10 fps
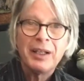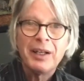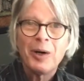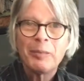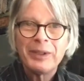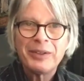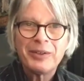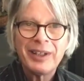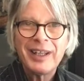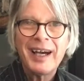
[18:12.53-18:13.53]
Hope you
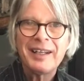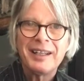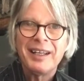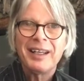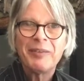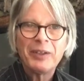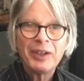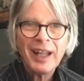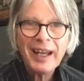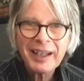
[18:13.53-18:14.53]
enjoyed that. If you
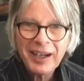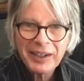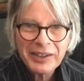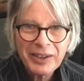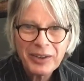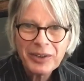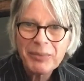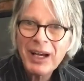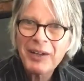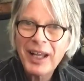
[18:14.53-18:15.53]
like our show, you
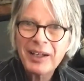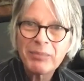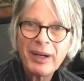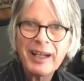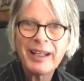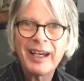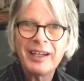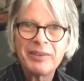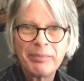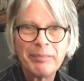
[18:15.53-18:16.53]
might like our
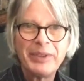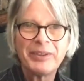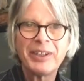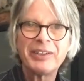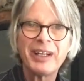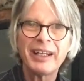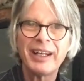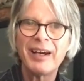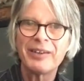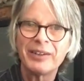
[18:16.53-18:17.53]
podcast. Be sure to check it
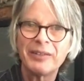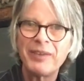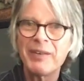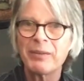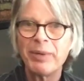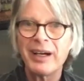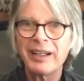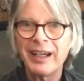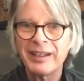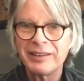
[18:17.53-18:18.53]
out on your favorite
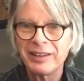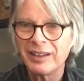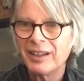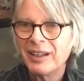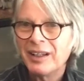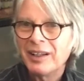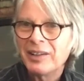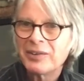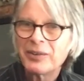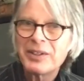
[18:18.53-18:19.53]
podcast
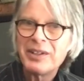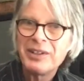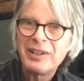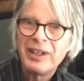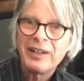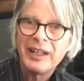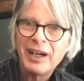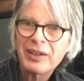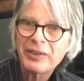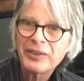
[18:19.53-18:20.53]
sources. The
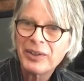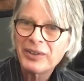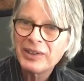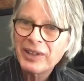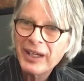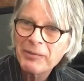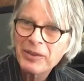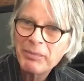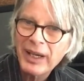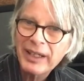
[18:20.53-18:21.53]
Uncle Jonesy's
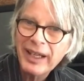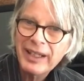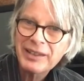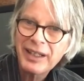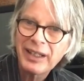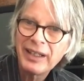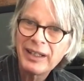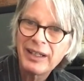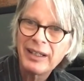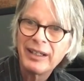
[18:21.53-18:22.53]
Cameras podcast. Kelly and
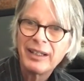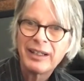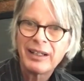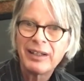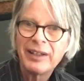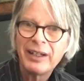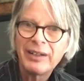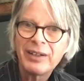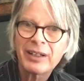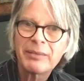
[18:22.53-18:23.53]
I get on there
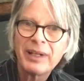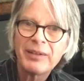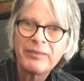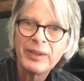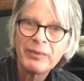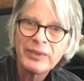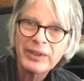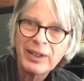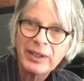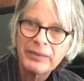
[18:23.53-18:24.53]
and talk about film
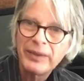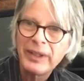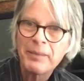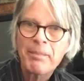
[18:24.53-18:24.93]
photography.